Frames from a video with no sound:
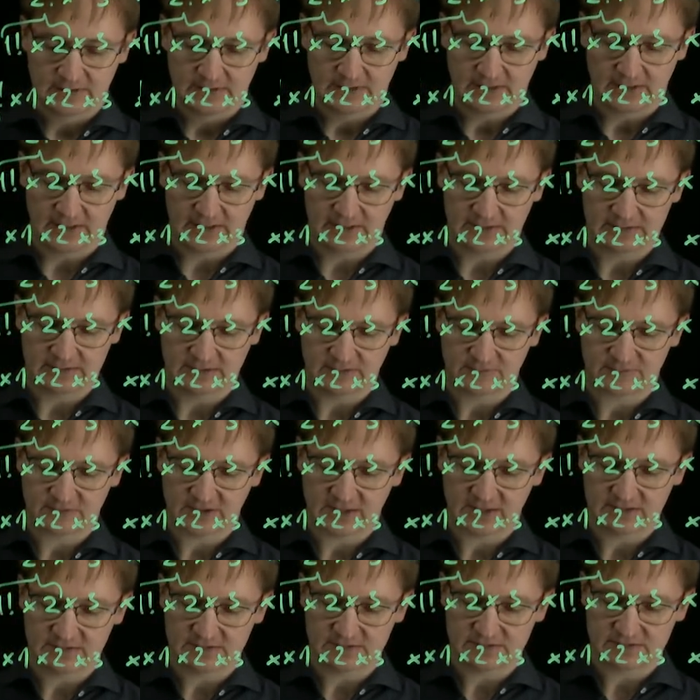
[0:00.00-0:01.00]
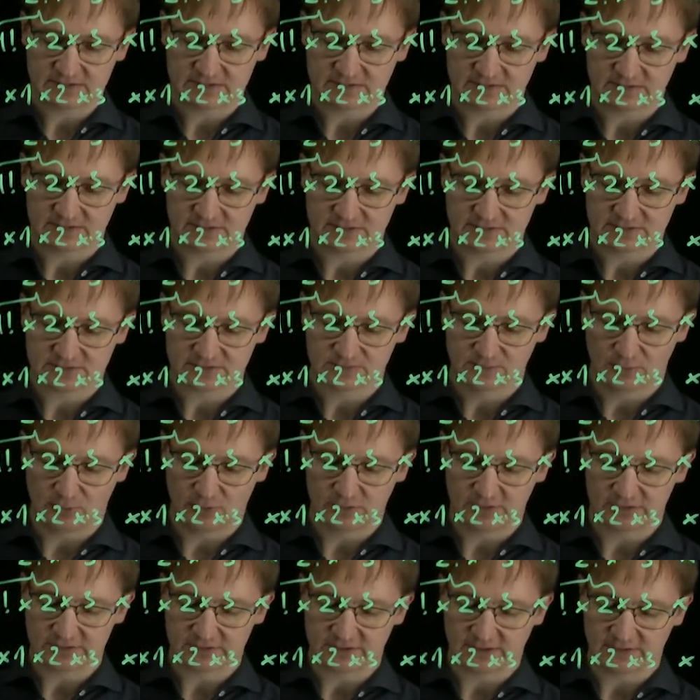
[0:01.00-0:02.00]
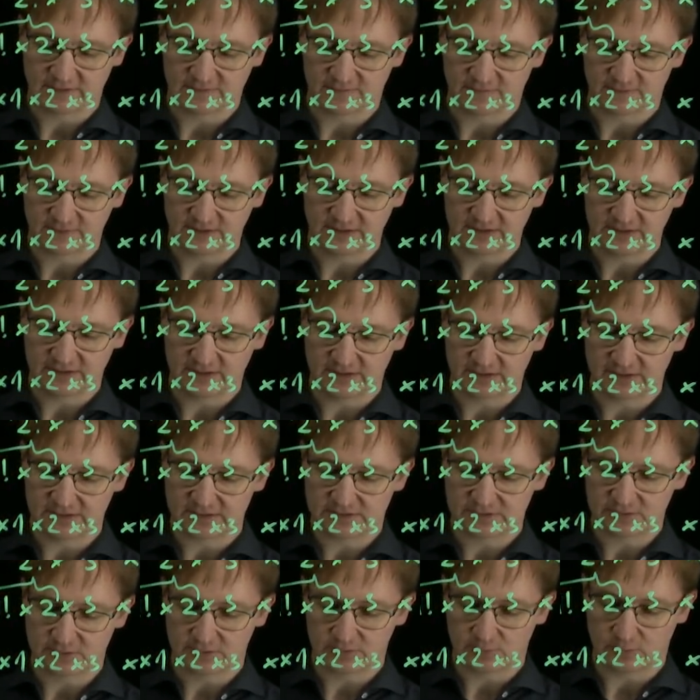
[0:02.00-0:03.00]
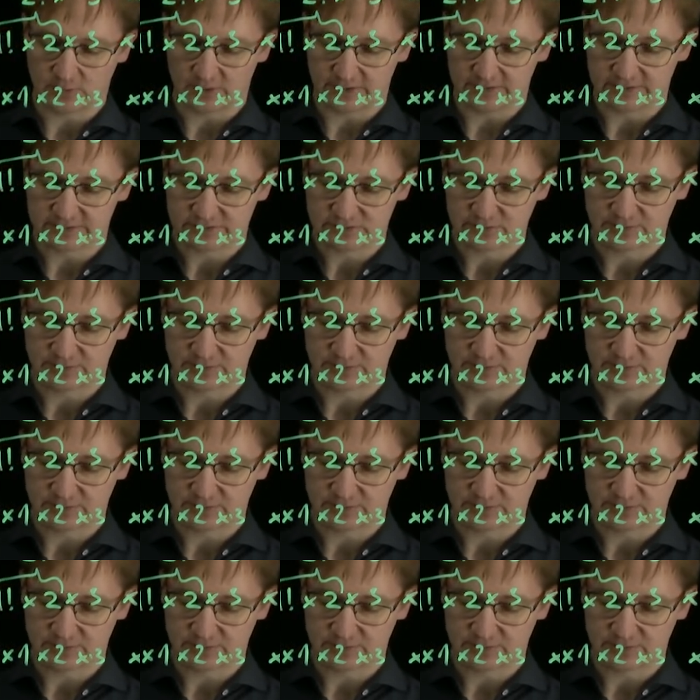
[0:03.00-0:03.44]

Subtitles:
And if the n is smaller than 3, I return 1. So